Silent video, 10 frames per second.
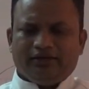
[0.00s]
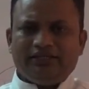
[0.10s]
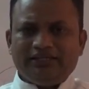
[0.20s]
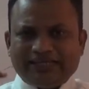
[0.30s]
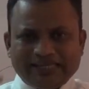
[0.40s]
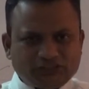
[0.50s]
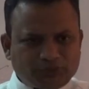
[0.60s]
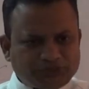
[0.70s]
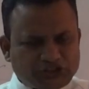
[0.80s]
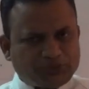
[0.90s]
in case
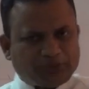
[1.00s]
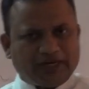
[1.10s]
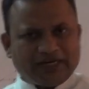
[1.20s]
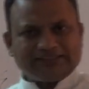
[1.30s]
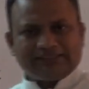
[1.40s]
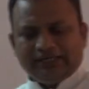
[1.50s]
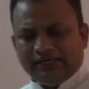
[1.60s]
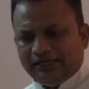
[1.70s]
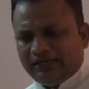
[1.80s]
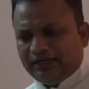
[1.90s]
of such products,
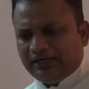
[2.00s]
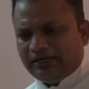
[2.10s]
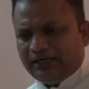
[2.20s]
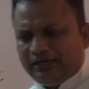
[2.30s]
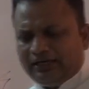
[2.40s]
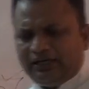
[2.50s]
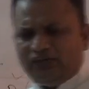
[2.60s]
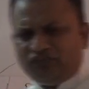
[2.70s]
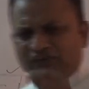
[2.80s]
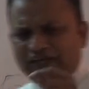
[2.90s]

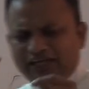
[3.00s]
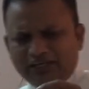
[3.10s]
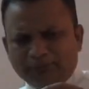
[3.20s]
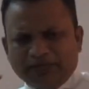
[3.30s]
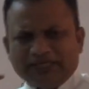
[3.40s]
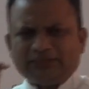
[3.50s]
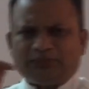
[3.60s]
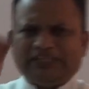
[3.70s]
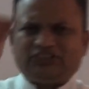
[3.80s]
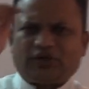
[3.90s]
if any product's
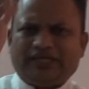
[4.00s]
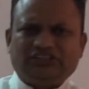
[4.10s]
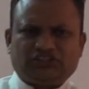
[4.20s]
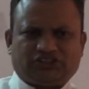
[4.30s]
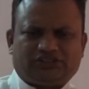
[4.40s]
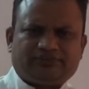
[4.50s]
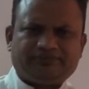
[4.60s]
price rises,